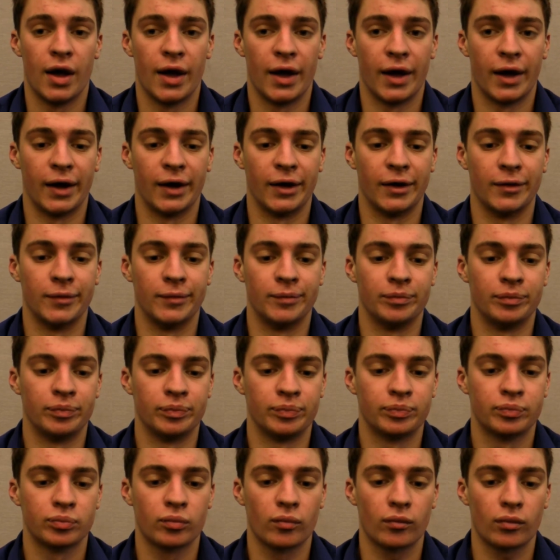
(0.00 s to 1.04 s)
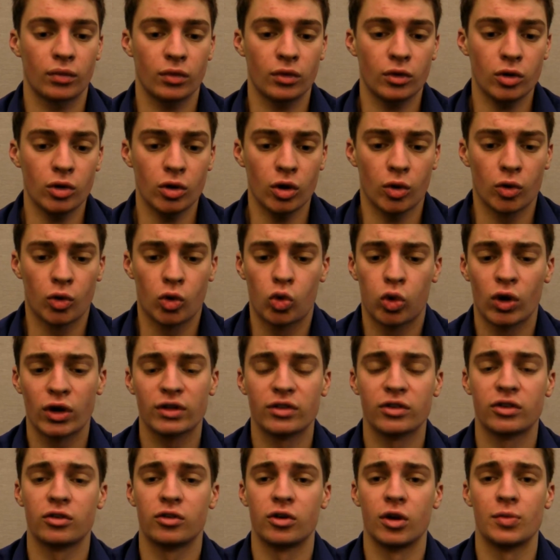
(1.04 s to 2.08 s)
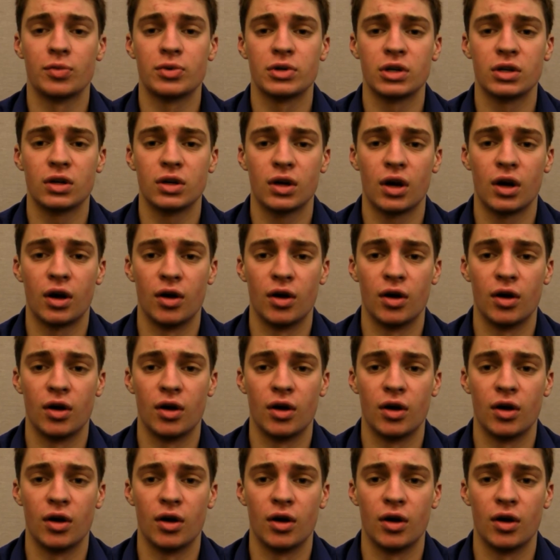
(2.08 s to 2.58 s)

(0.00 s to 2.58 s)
and a quick description